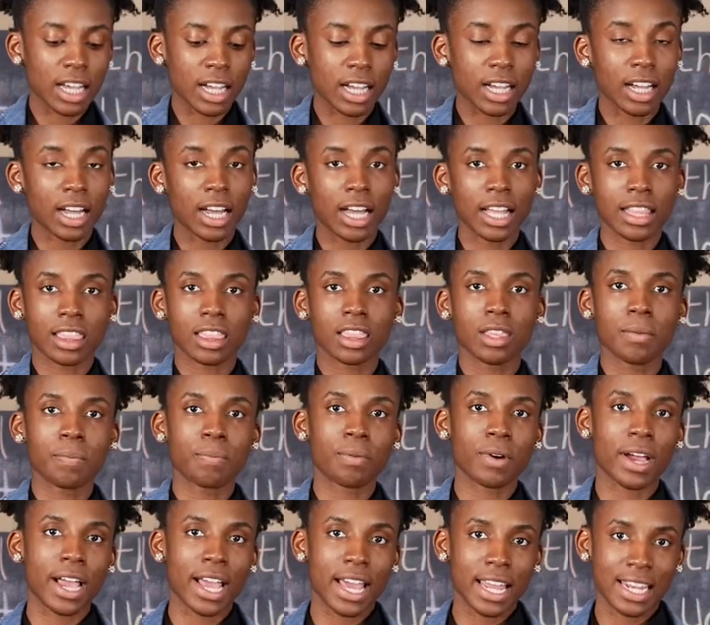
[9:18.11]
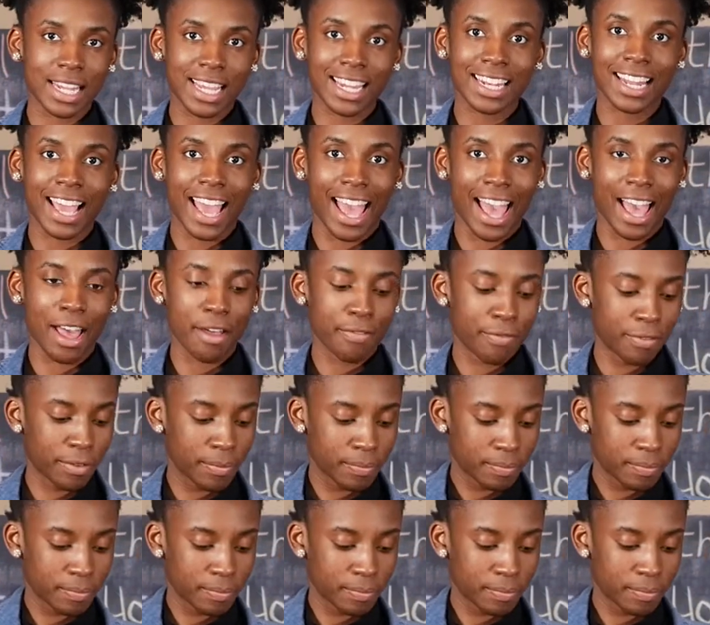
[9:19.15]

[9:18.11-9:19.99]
cut the bread in half.